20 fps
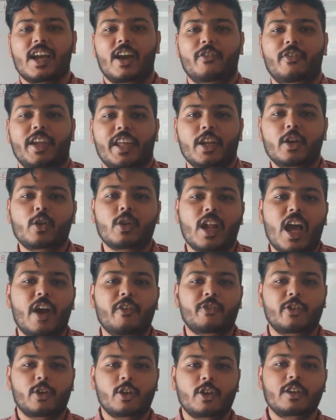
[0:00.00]
A very good
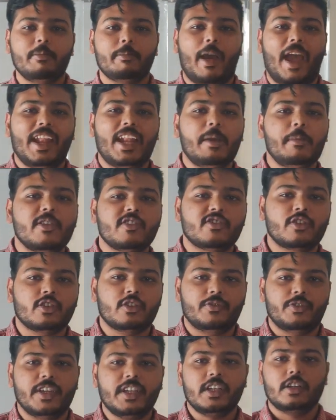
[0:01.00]
afternoon. My name is
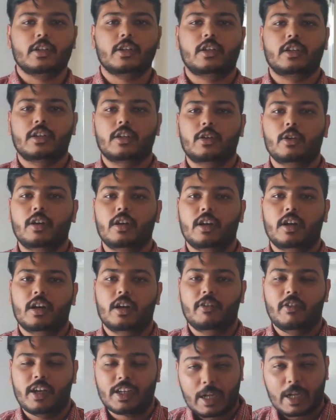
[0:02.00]
Ruthvik.
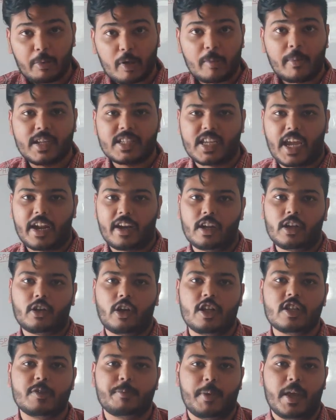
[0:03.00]
Welcome to my channel
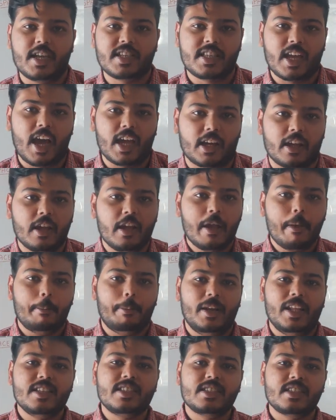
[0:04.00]
called Space R.
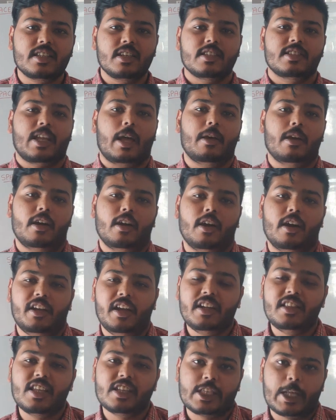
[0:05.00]
Please
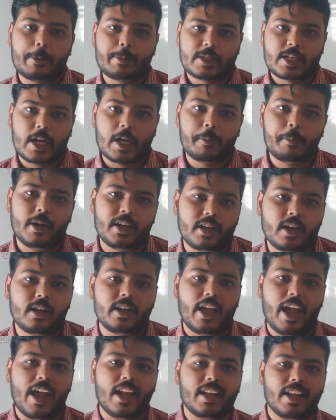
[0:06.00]
hit the subscribe
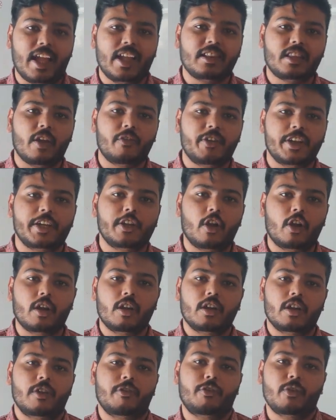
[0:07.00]
button and like the
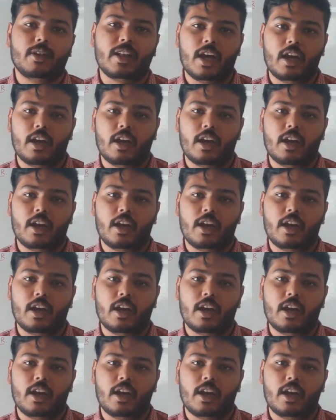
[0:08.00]
video if